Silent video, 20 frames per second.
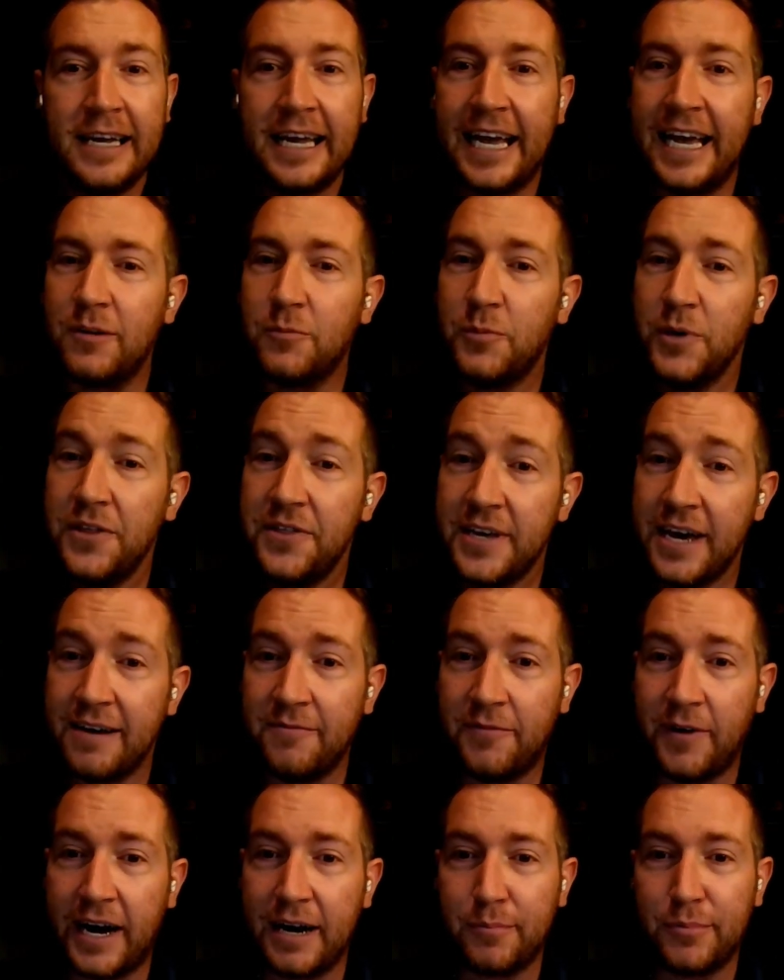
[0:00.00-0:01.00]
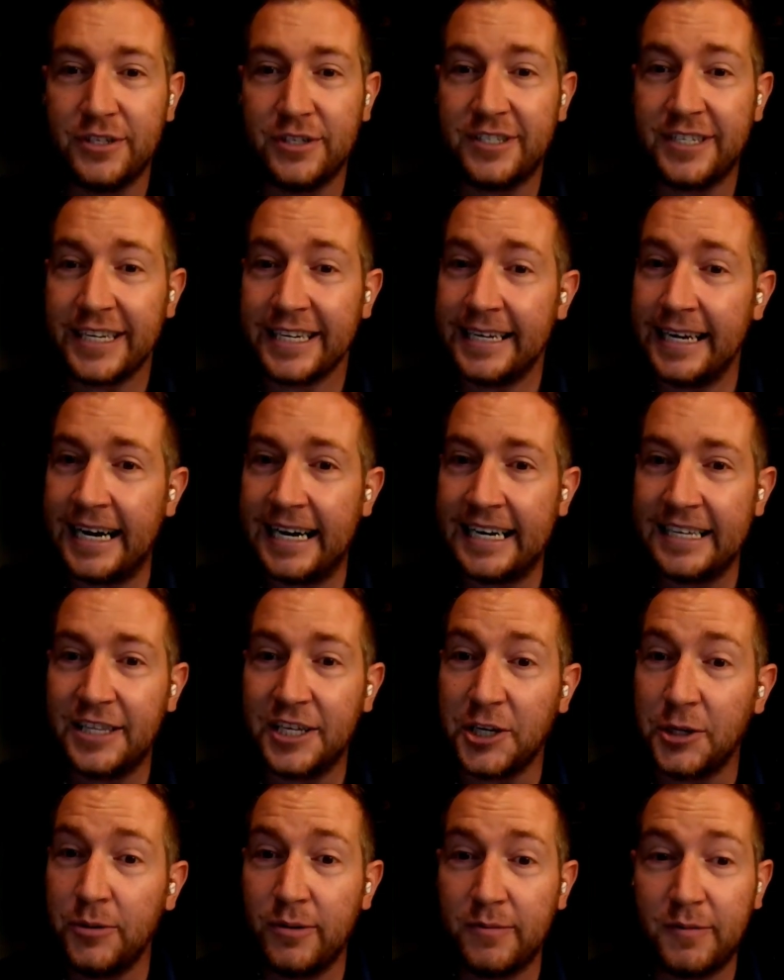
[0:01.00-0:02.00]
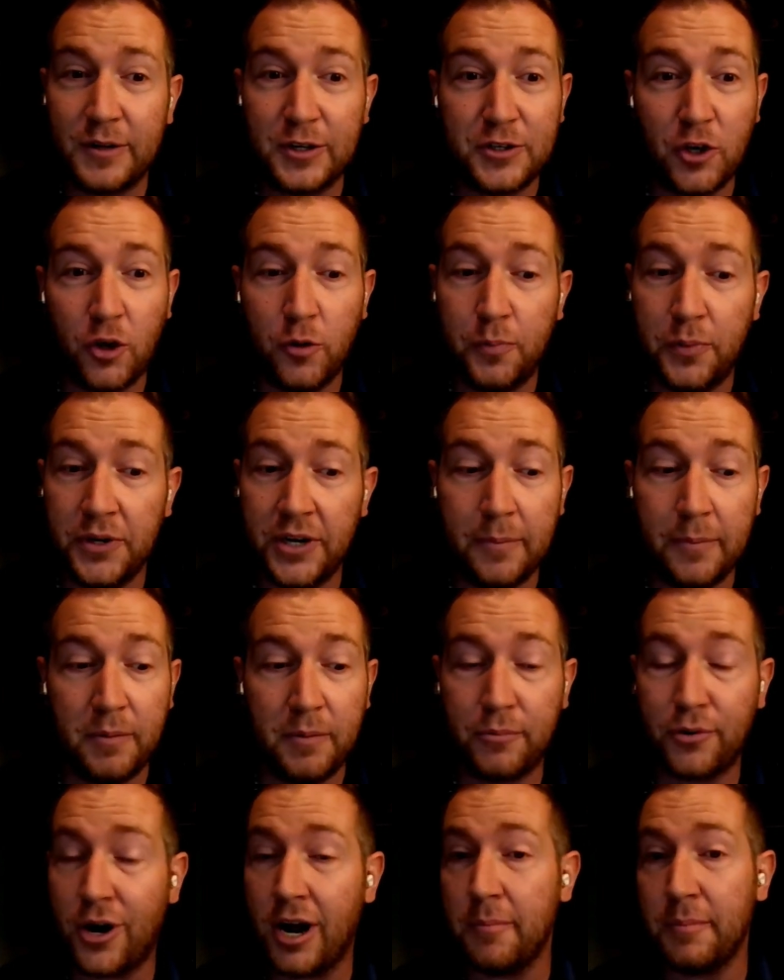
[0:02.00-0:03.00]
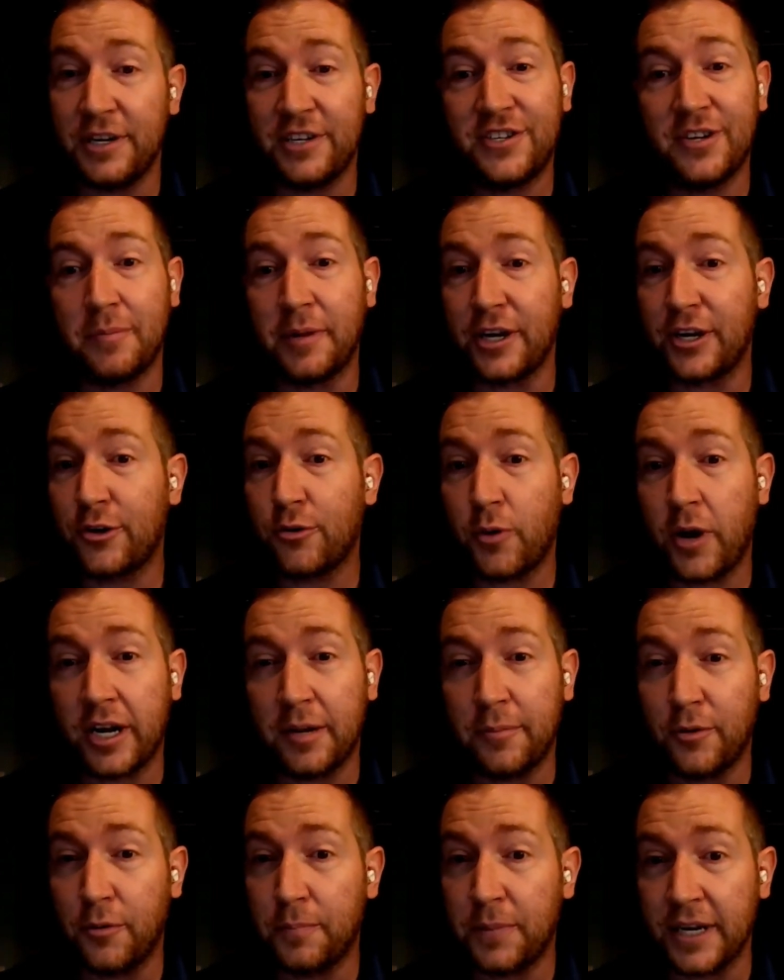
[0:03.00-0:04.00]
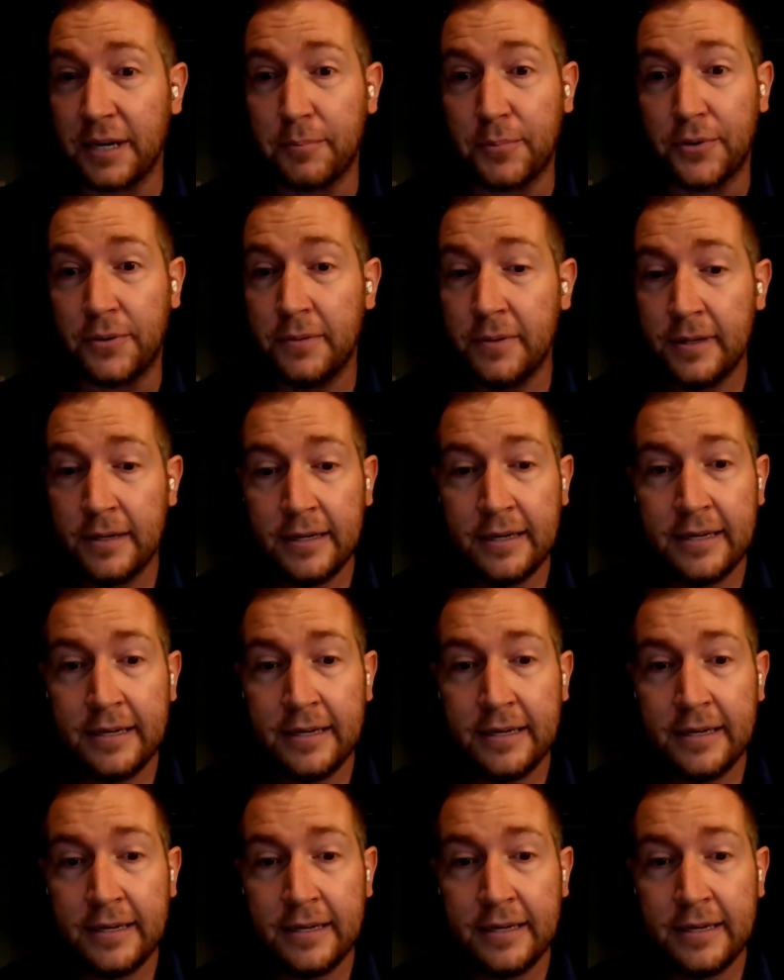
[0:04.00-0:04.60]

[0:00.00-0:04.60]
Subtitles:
And with that vibrancy, God, the universe opened up and brought me some incredible people.